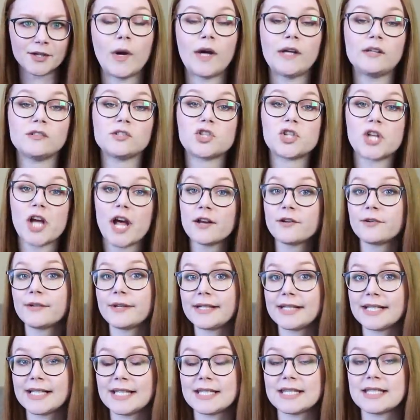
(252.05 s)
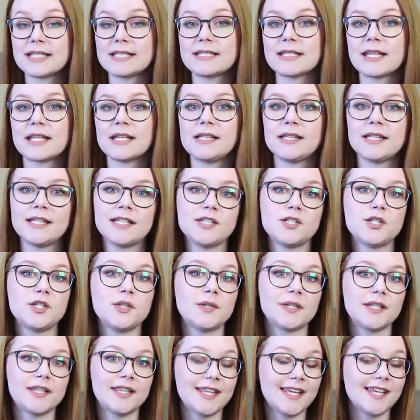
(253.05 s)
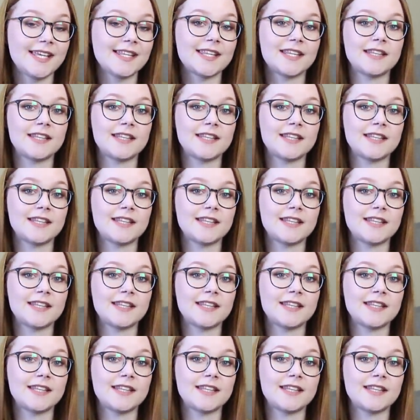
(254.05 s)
Well, generally this can lead you to think